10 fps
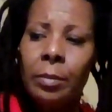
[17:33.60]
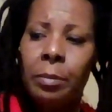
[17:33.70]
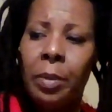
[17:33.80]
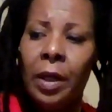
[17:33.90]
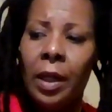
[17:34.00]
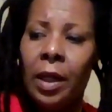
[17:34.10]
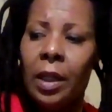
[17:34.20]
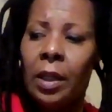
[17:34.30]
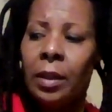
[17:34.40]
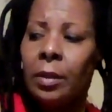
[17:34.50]
But,
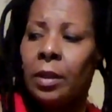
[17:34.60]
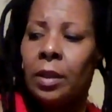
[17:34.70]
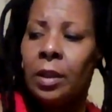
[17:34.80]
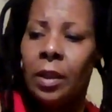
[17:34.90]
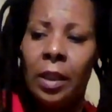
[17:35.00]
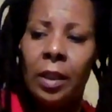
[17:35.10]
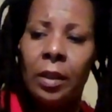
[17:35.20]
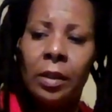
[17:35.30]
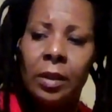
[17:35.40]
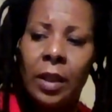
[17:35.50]
yeah,
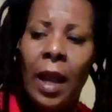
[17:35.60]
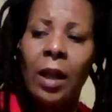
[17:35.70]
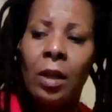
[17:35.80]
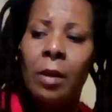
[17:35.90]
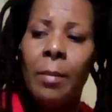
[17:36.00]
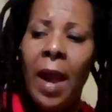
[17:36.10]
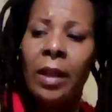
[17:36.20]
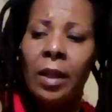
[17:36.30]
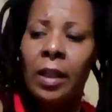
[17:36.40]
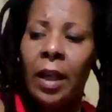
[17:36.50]
that could matter.
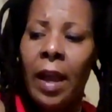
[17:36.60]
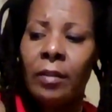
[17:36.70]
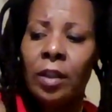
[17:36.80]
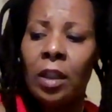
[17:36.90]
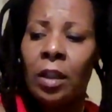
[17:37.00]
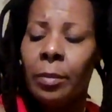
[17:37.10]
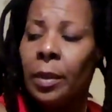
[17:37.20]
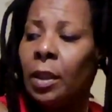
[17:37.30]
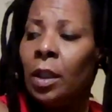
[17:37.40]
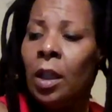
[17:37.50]
It could
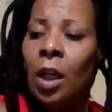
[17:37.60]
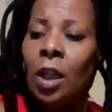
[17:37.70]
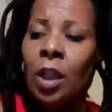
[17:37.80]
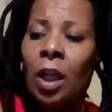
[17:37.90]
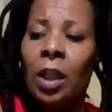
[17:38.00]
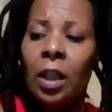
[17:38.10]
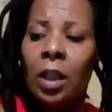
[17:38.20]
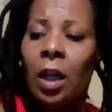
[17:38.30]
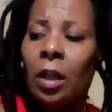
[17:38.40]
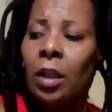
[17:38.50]
be, your
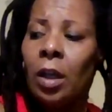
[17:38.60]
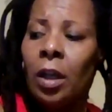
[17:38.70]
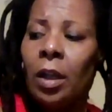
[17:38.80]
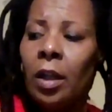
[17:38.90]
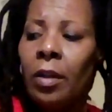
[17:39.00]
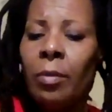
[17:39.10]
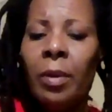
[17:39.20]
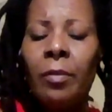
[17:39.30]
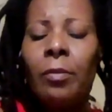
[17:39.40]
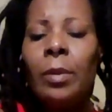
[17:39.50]
Lilith
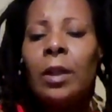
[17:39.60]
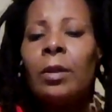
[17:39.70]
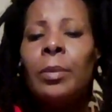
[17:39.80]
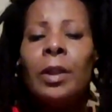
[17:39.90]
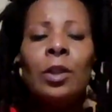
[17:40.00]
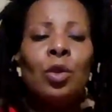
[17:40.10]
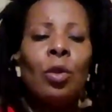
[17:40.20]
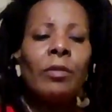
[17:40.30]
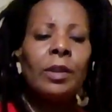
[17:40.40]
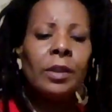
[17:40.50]
placement could be in
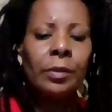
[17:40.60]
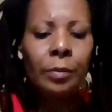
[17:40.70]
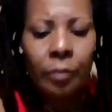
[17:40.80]
Taurus.